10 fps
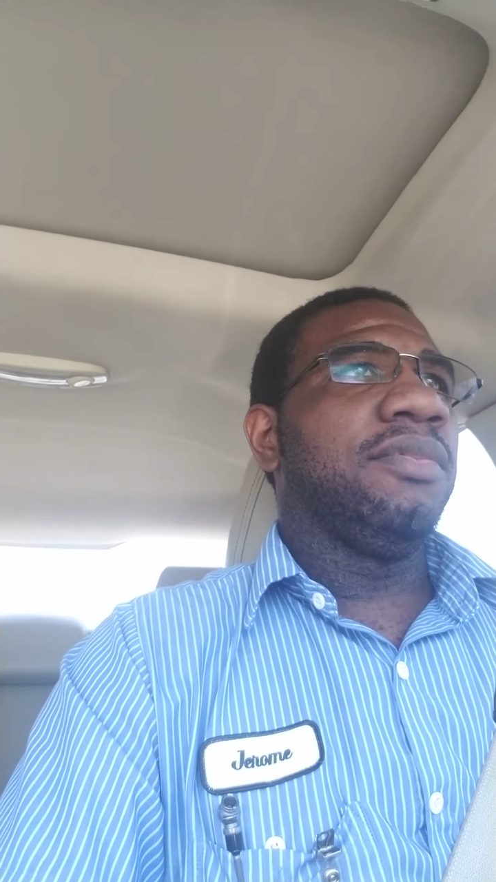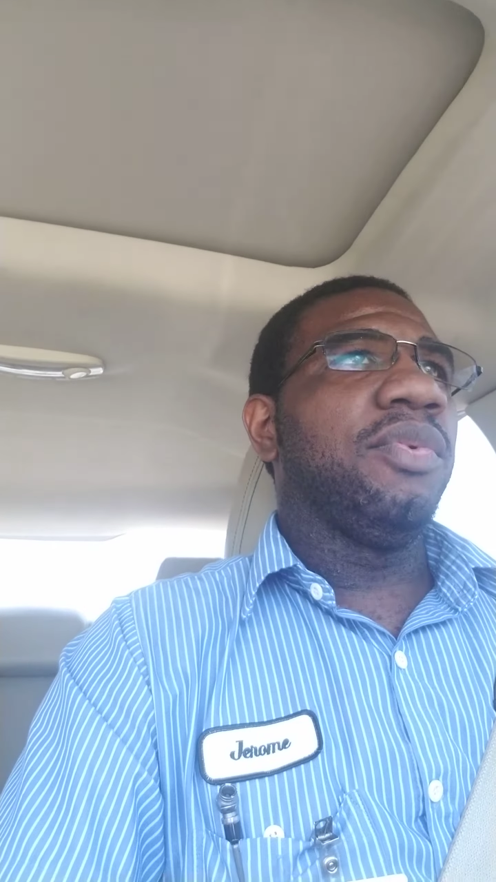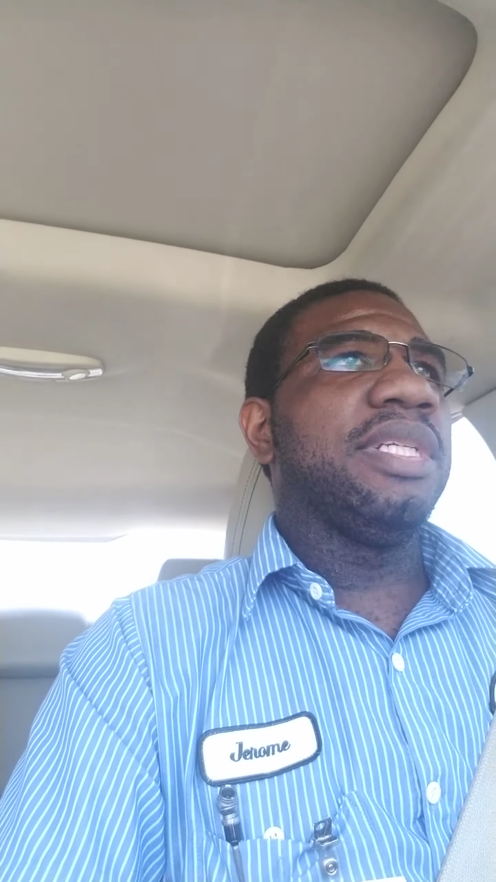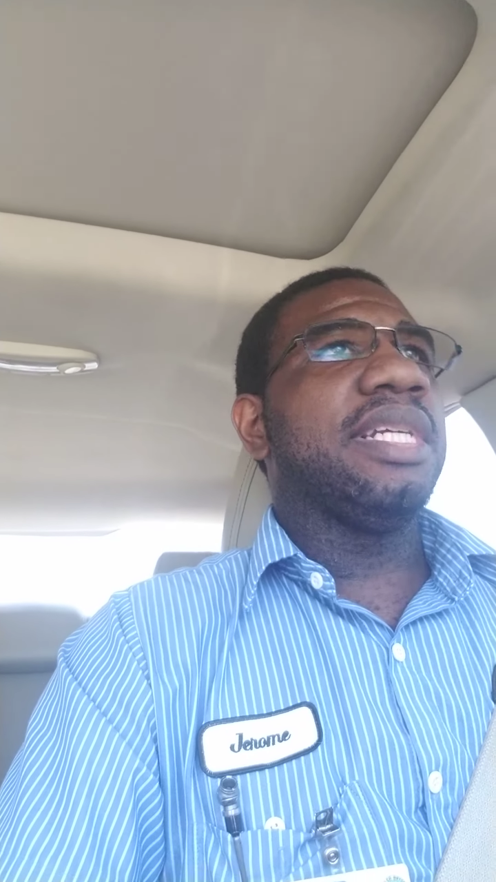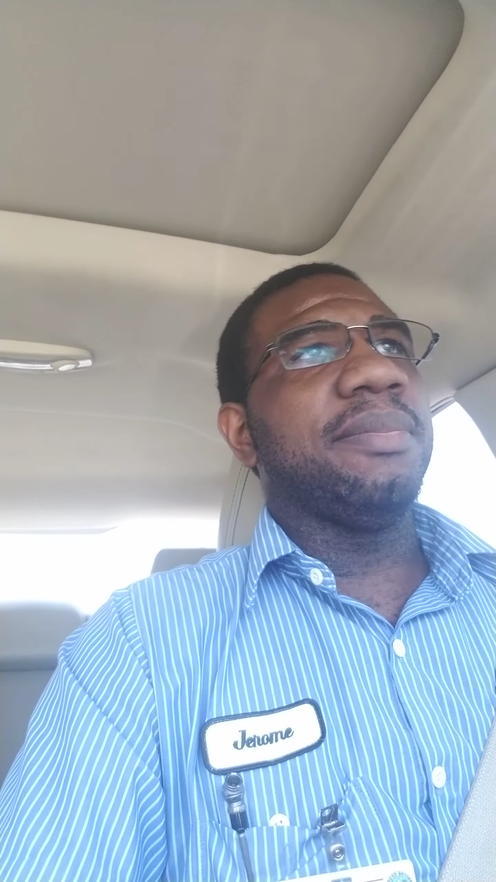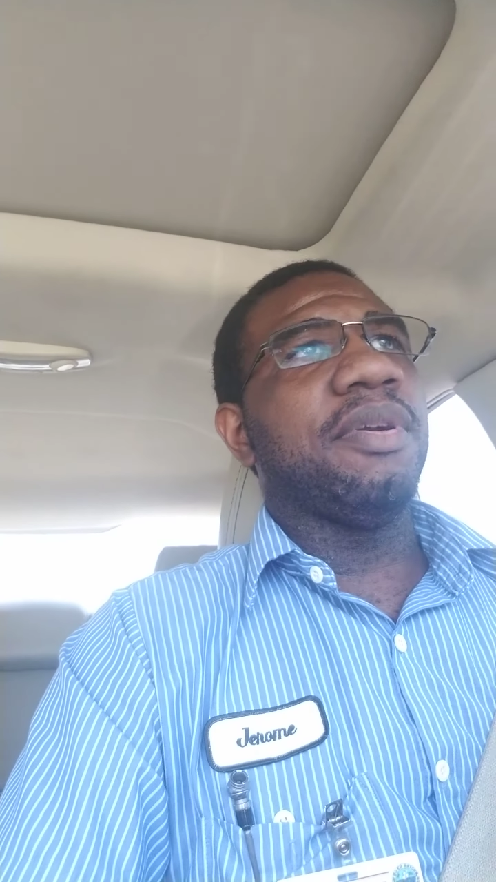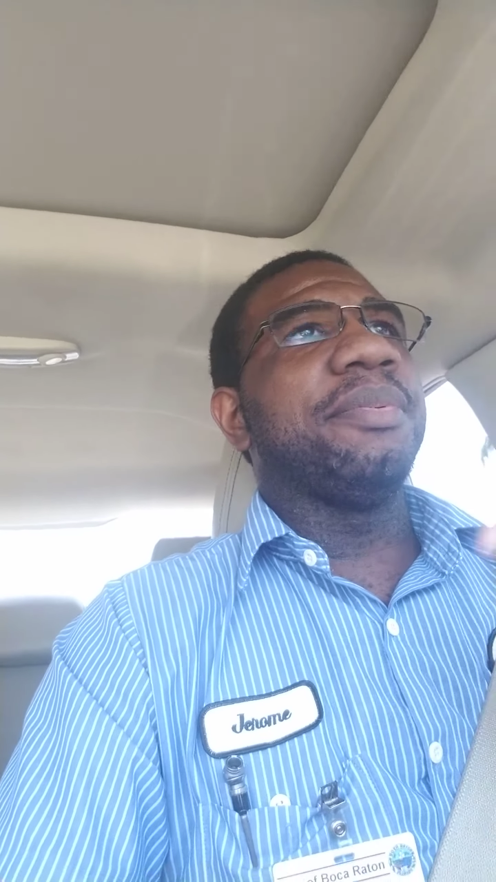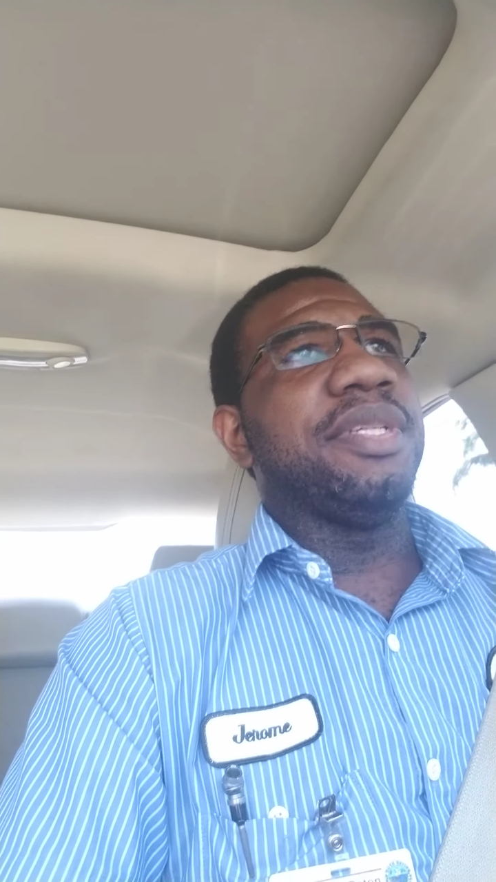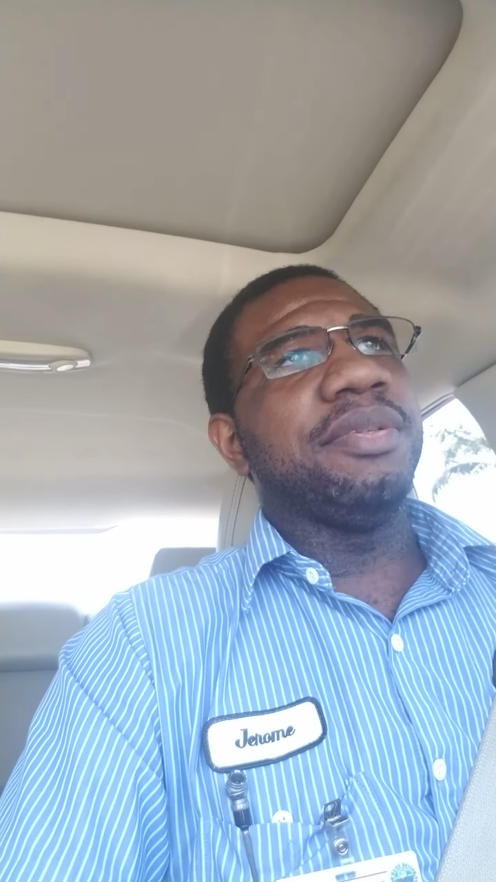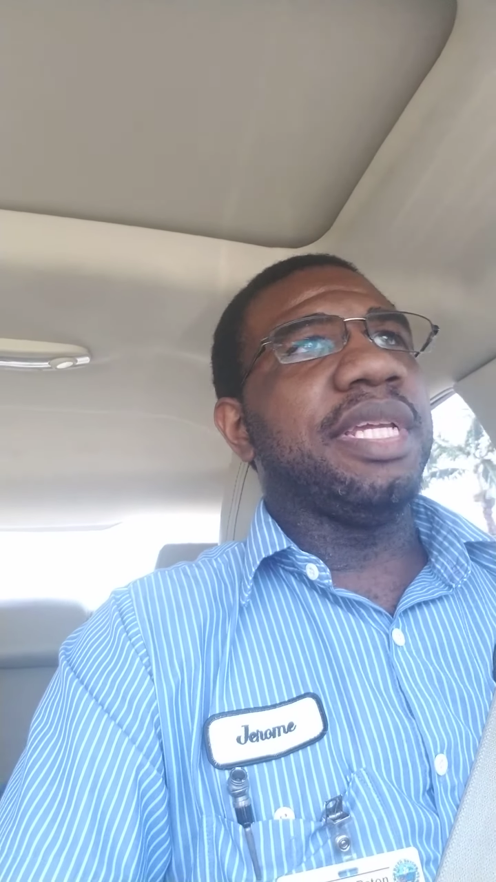which I'll
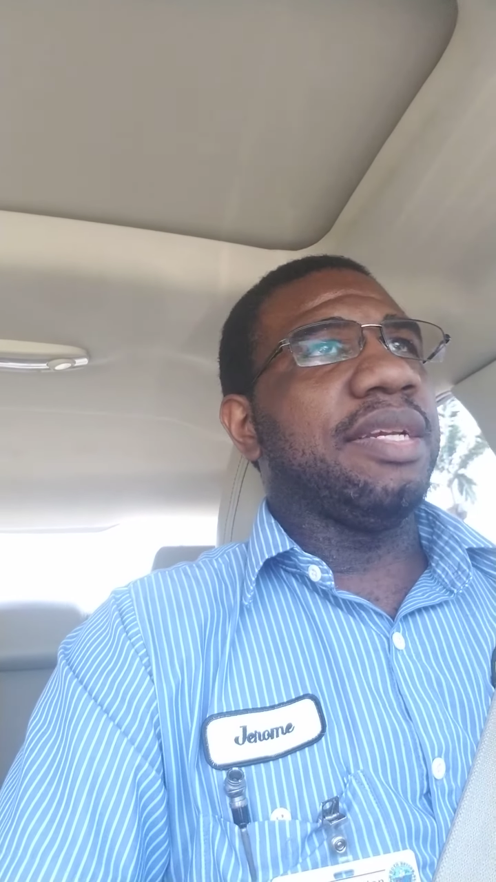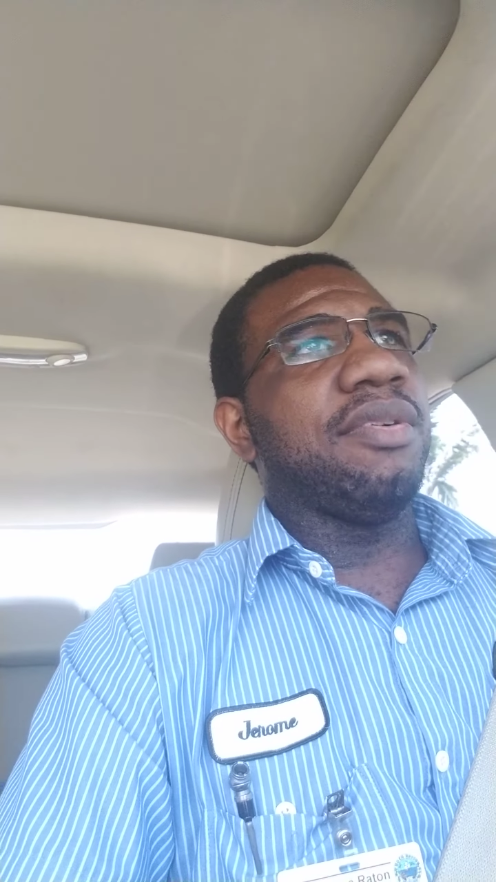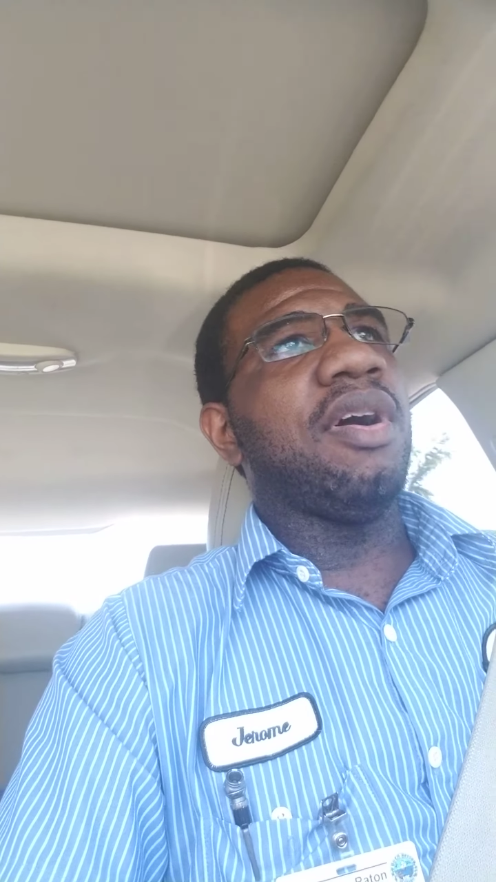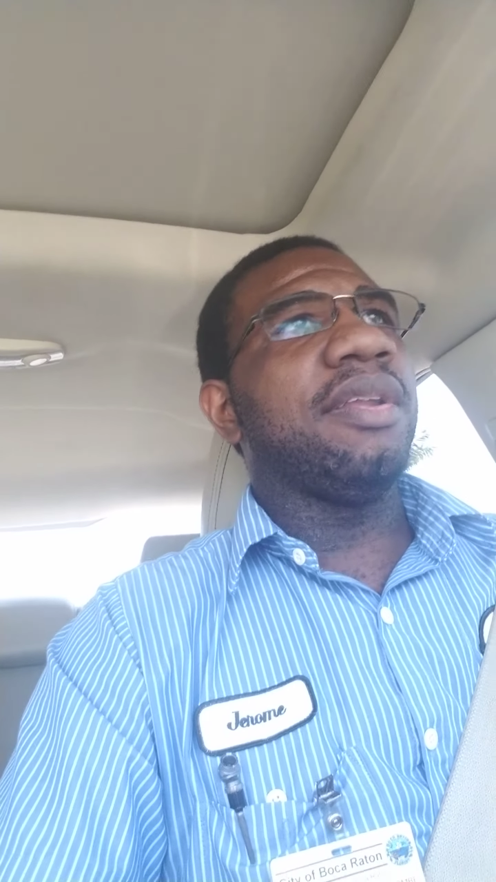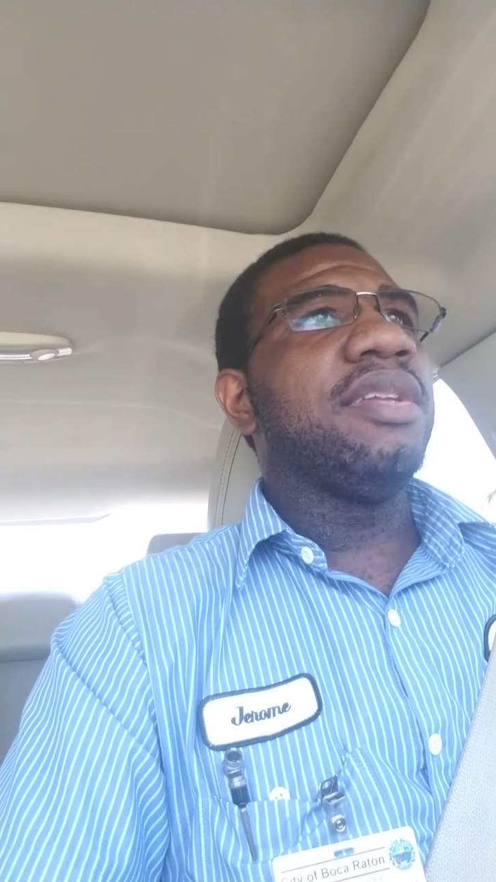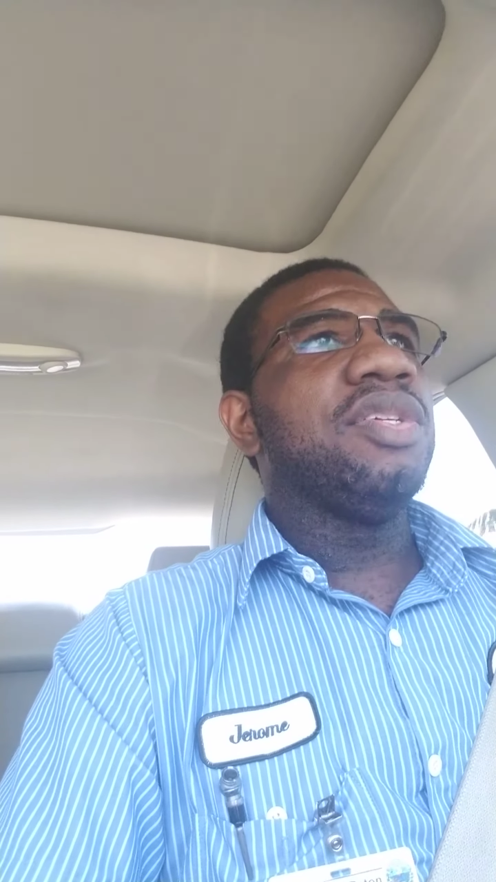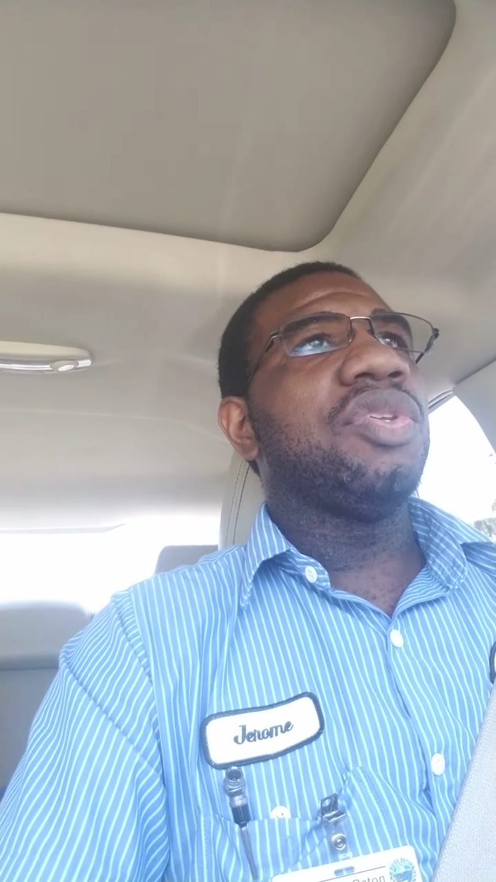probably do later on,